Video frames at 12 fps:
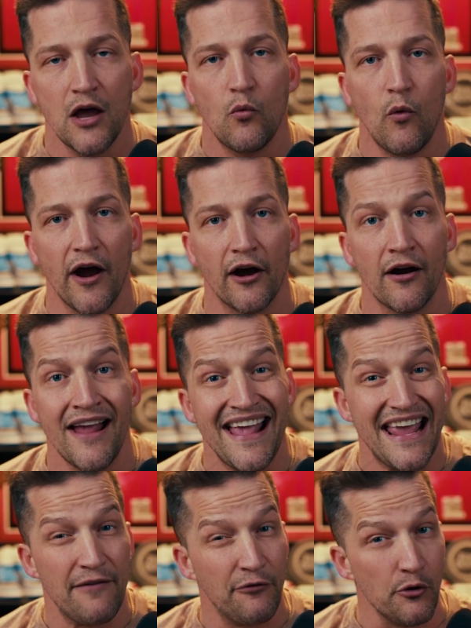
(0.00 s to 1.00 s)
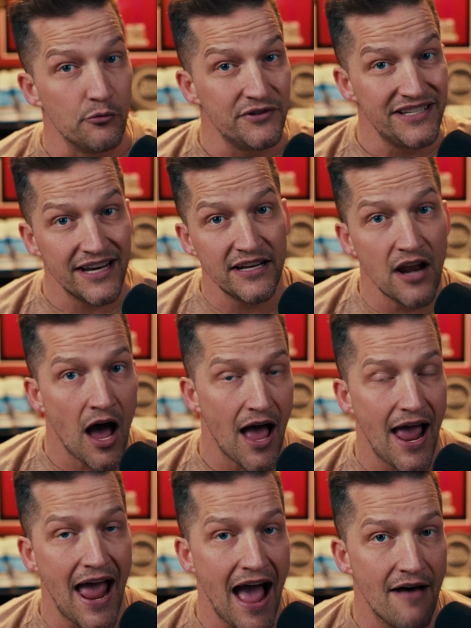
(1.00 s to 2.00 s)
where if you did not
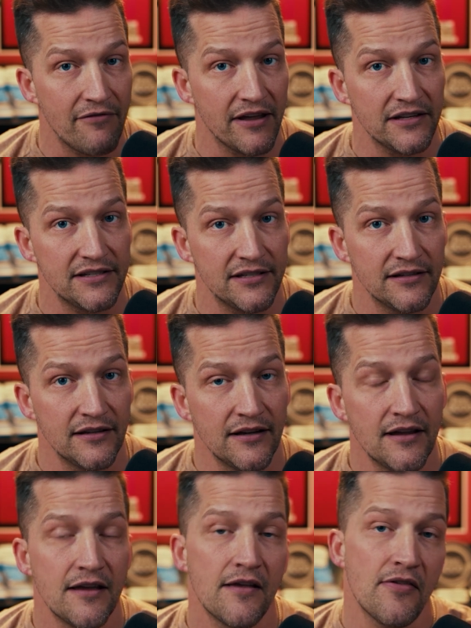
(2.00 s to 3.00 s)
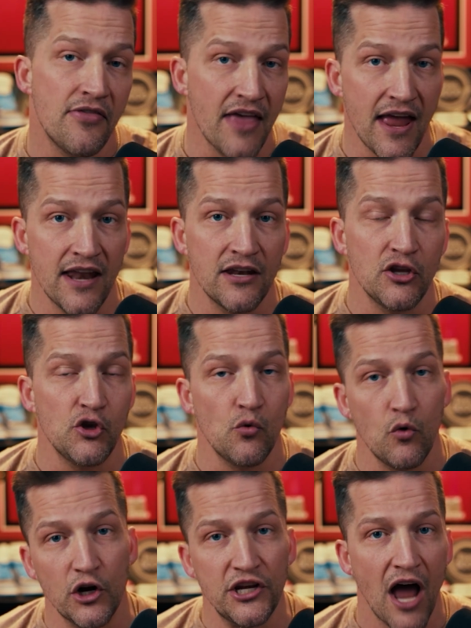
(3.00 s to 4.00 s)
have it, then you
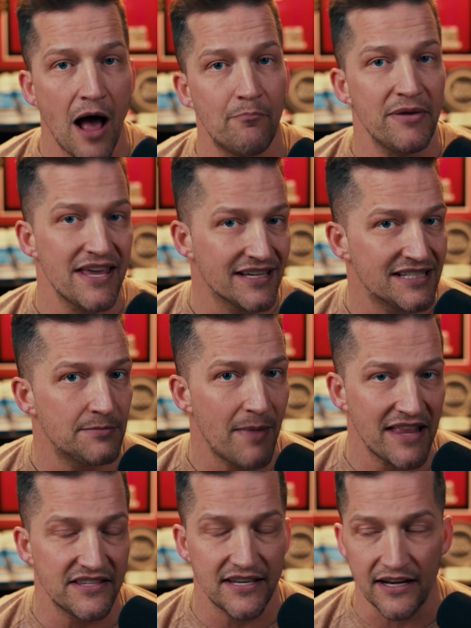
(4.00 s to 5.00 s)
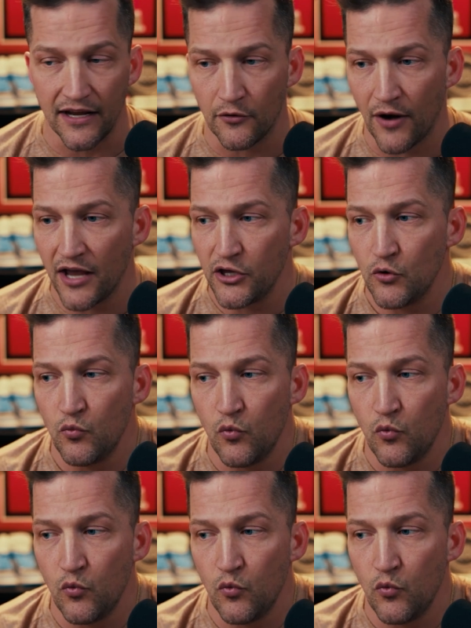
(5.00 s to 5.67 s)
would not be expensing it, right? You